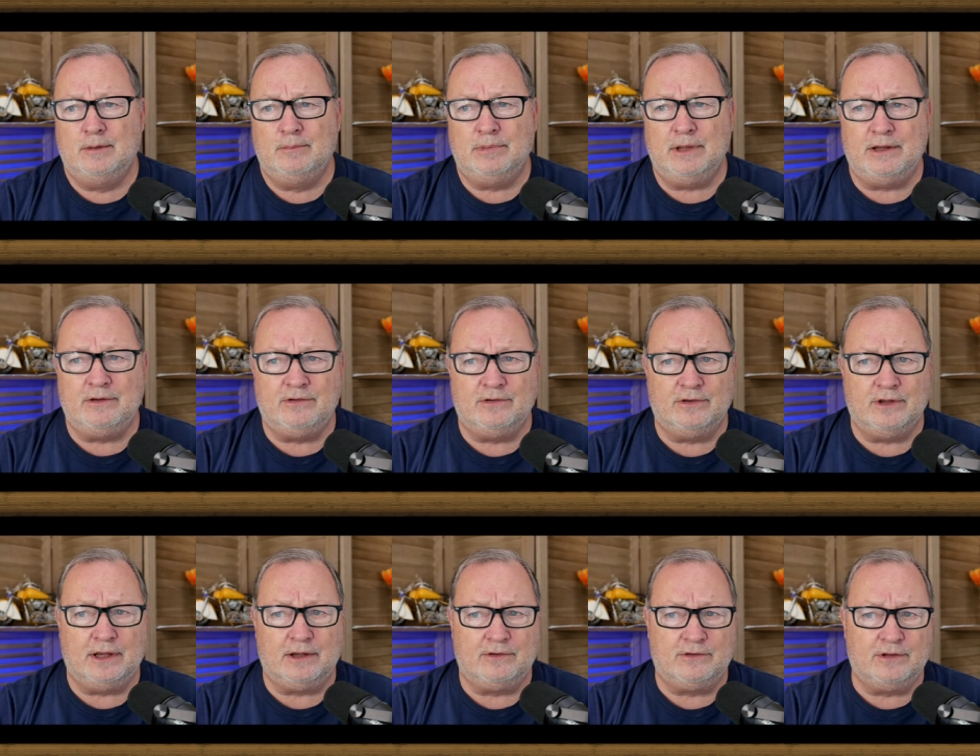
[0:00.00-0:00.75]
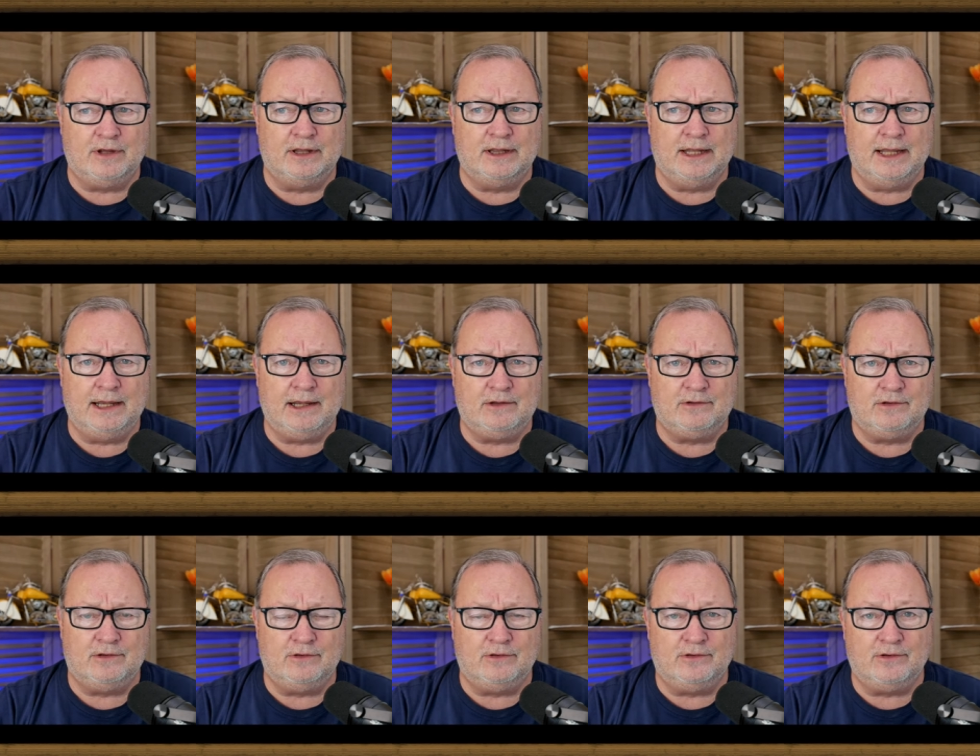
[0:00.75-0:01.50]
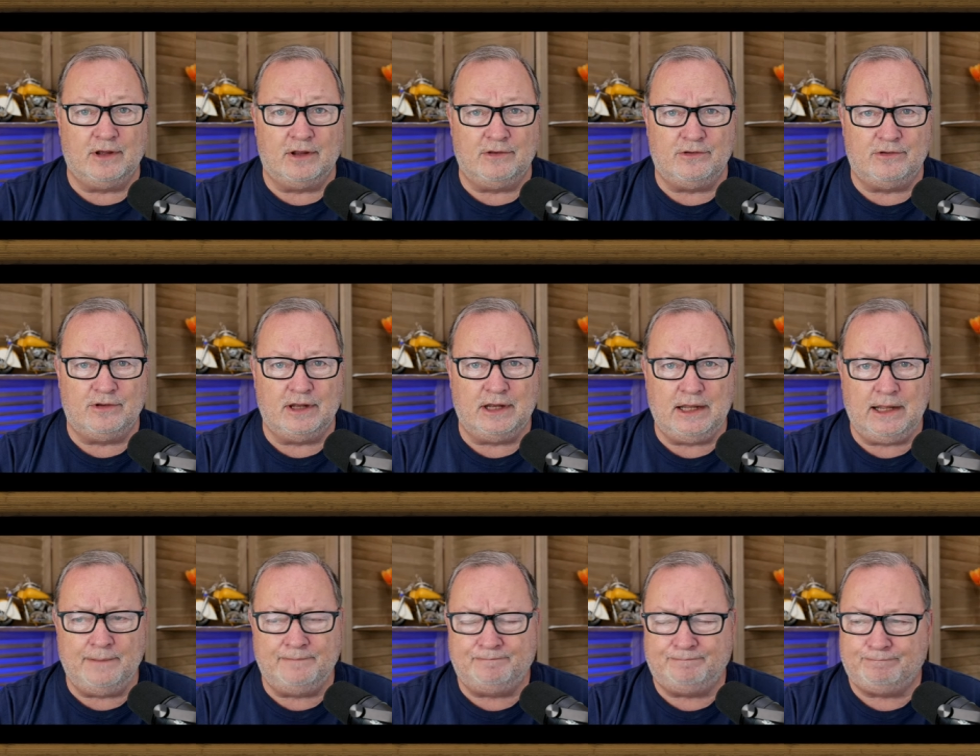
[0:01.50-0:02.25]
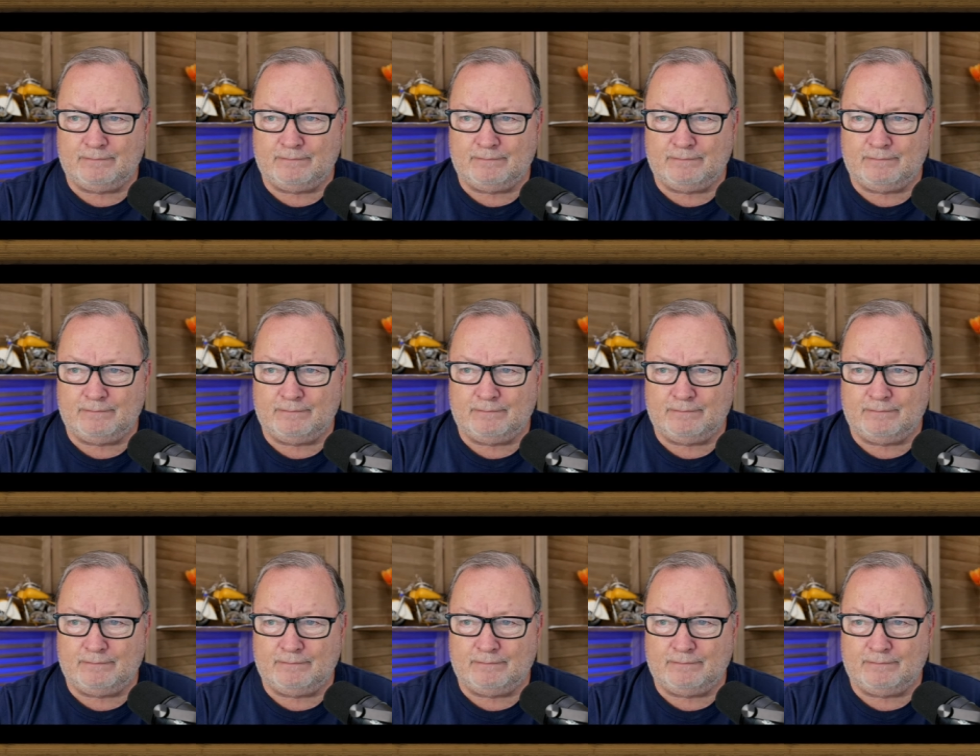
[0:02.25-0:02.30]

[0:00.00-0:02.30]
Places like Sun Lakes and Sun City,